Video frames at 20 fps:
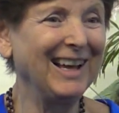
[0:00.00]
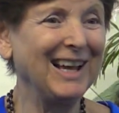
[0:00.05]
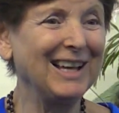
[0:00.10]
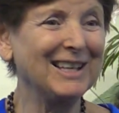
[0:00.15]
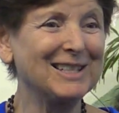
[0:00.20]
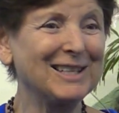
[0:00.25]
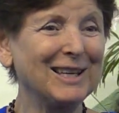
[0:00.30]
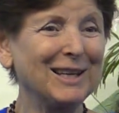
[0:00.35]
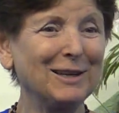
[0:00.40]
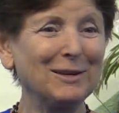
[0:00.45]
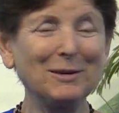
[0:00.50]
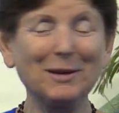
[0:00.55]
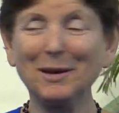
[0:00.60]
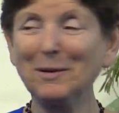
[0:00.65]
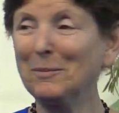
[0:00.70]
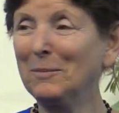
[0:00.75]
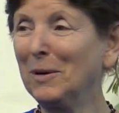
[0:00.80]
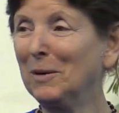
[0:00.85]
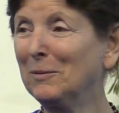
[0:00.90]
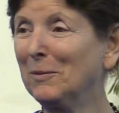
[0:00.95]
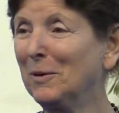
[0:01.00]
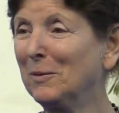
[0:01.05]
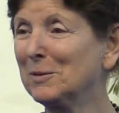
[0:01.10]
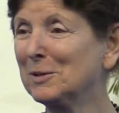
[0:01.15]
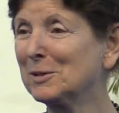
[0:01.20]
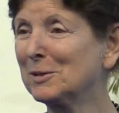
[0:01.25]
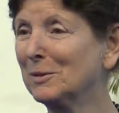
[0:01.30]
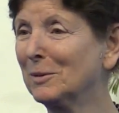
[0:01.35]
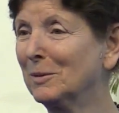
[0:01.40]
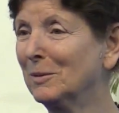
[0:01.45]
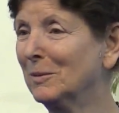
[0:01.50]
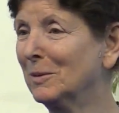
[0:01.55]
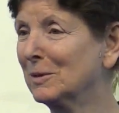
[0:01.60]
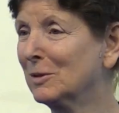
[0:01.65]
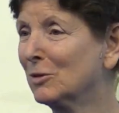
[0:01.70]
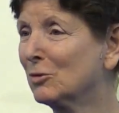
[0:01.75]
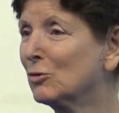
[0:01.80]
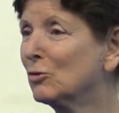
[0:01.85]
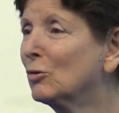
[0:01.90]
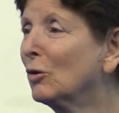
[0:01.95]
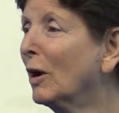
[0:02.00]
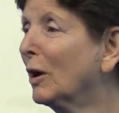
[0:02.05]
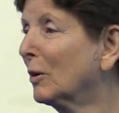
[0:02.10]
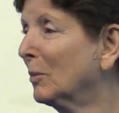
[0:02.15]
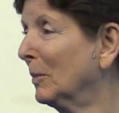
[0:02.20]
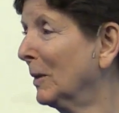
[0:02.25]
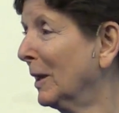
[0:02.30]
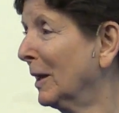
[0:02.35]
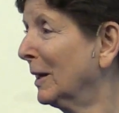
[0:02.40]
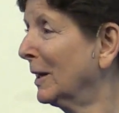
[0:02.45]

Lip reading: I said, but what struck me,